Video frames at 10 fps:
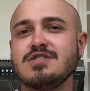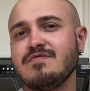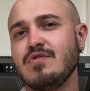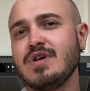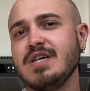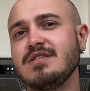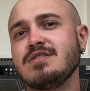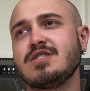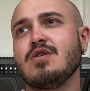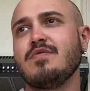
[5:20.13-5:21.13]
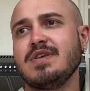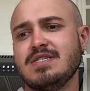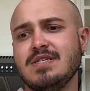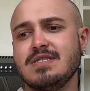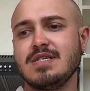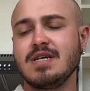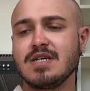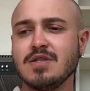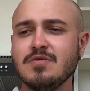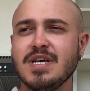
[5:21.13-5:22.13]
for it, so this is
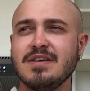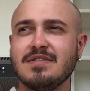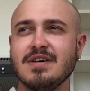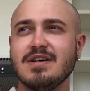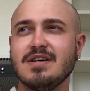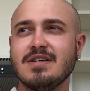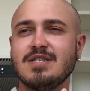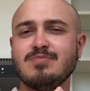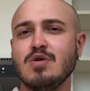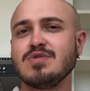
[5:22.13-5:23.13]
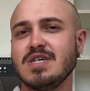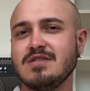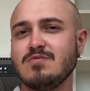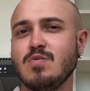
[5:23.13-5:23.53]
including the deposit,